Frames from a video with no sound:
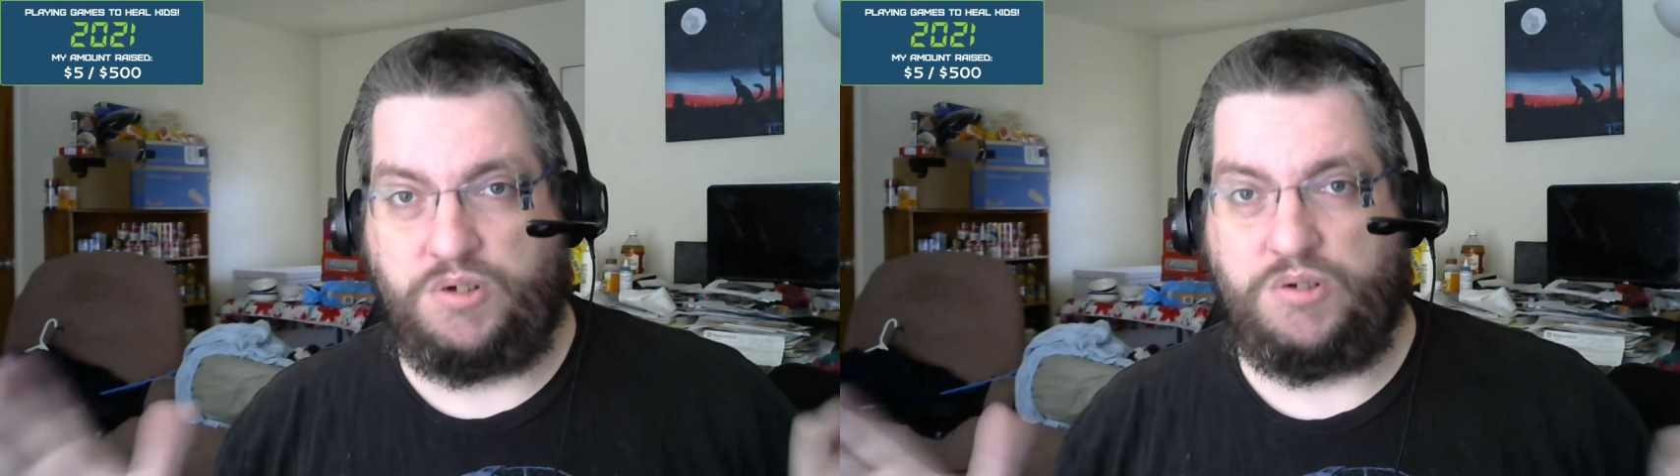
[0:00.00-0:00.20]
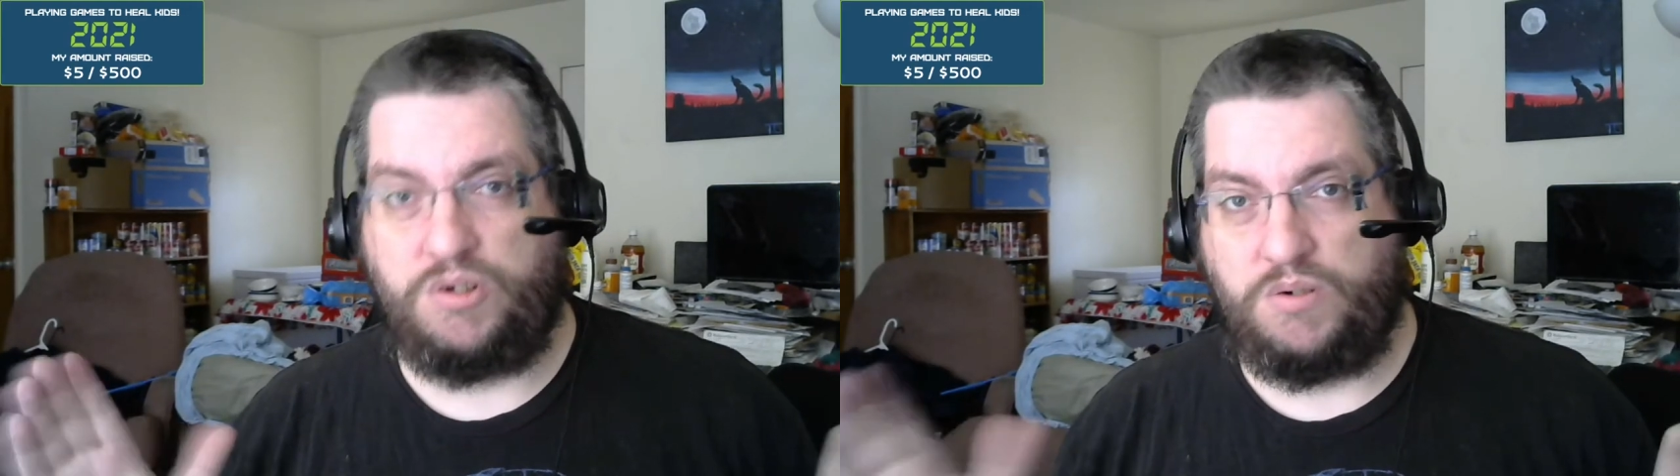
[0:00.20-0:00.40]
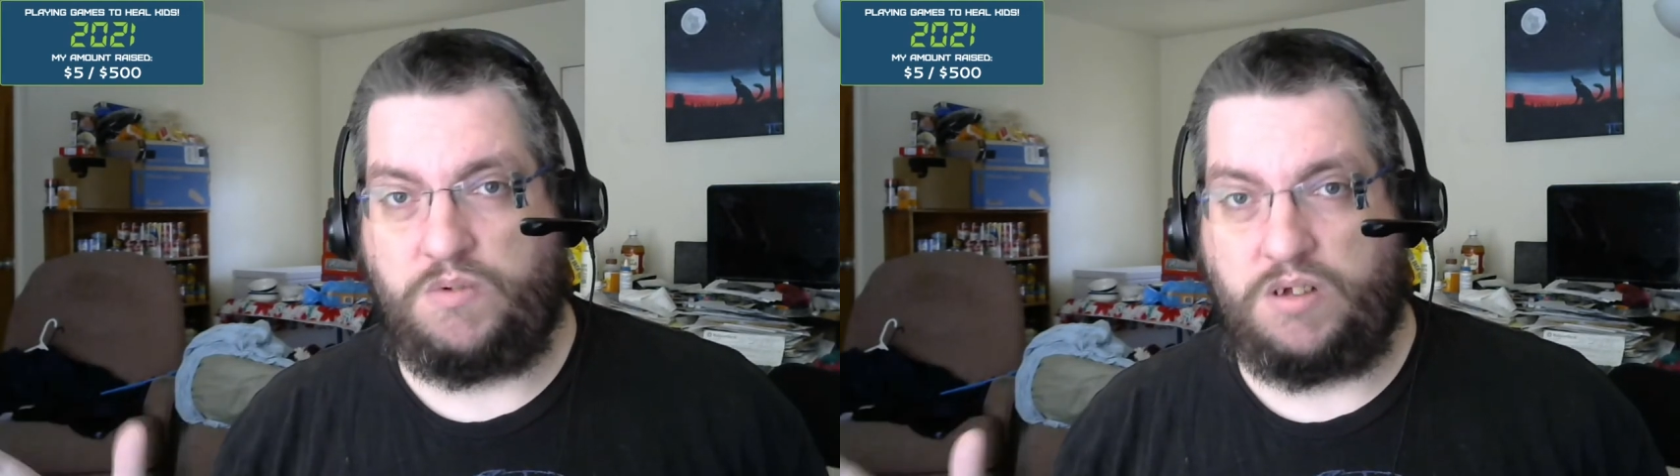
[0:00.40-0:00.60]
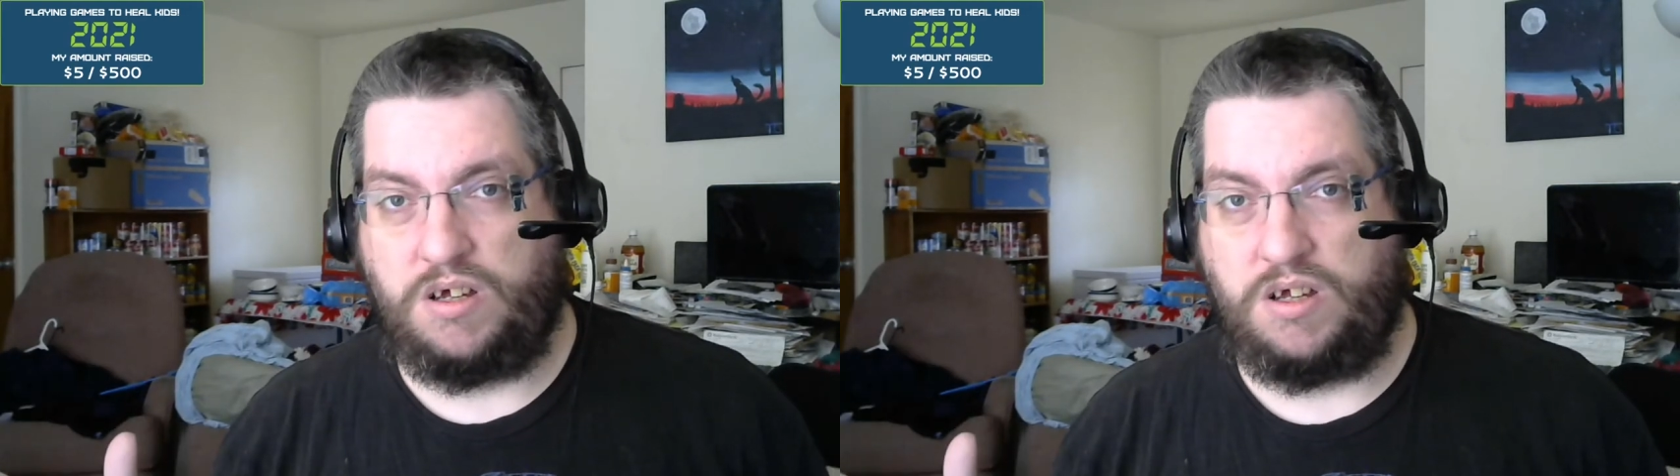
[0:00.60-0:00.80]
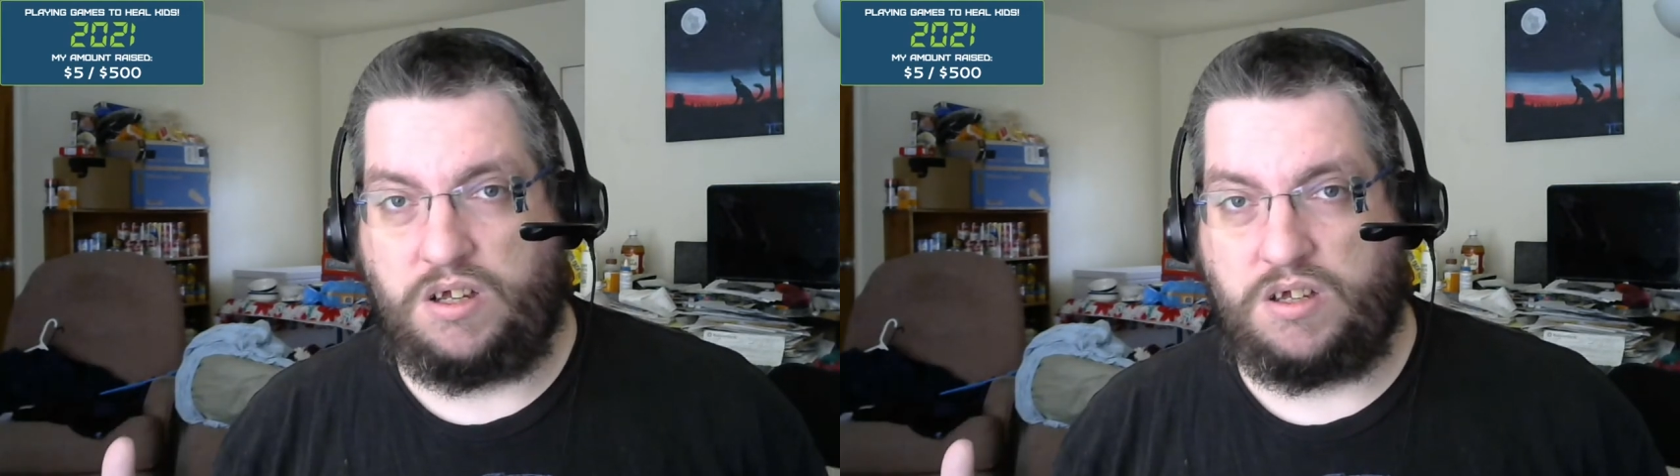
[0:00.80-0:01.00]
you don't
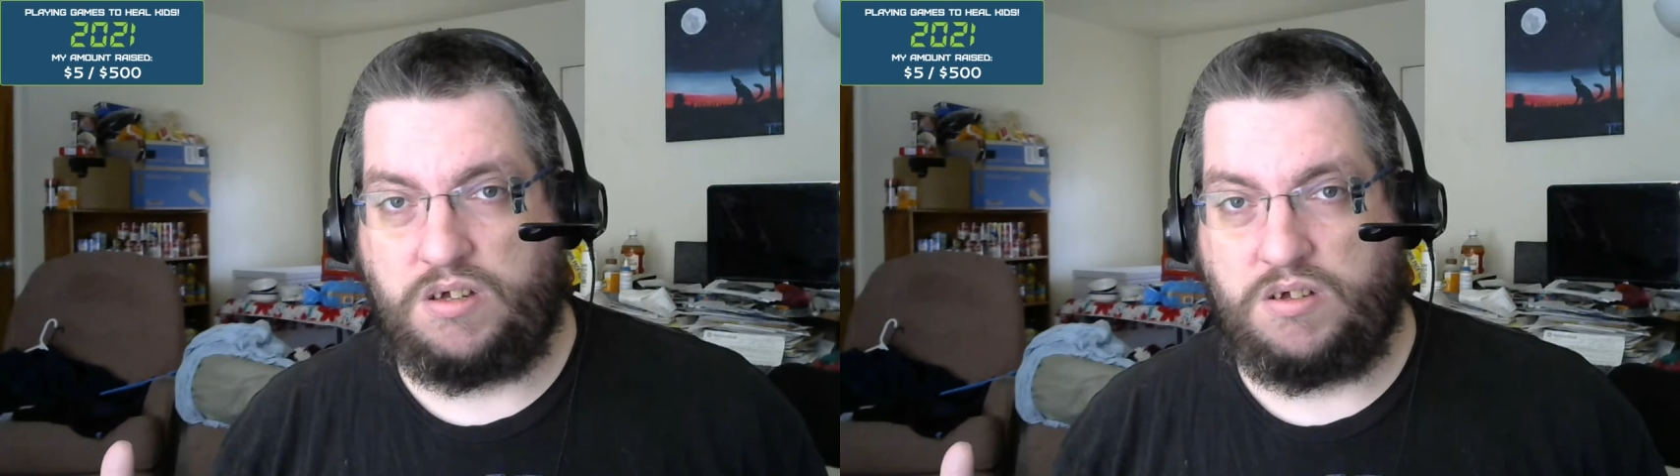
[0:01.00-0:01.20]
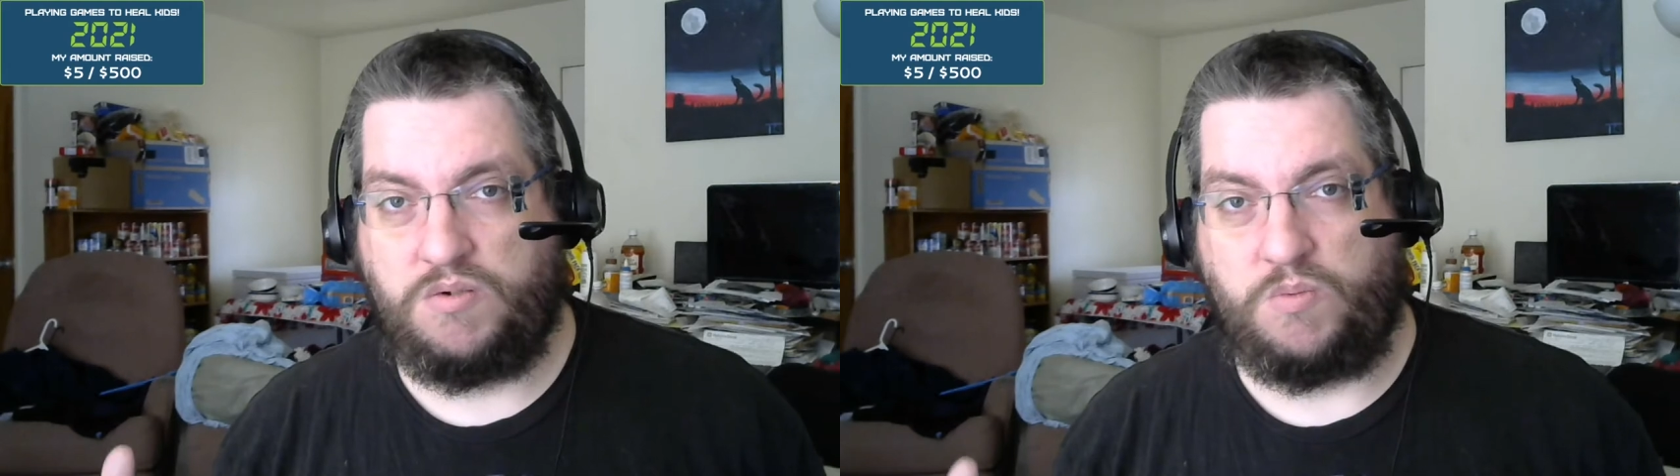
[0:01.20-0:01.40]
like